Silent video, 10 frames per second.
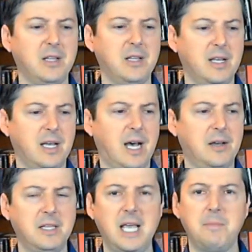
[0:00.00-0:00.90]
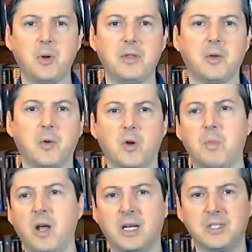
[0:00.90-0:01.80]
You say, how did the 8 ball get in
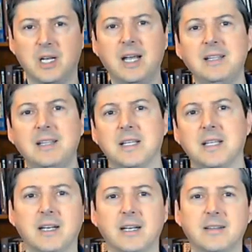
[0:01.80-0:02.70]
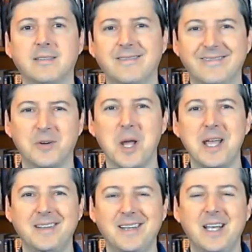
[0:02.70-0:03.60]
the corner pocket? I said, I did
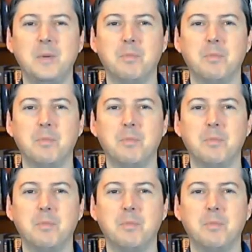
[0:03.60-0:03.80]
that, right?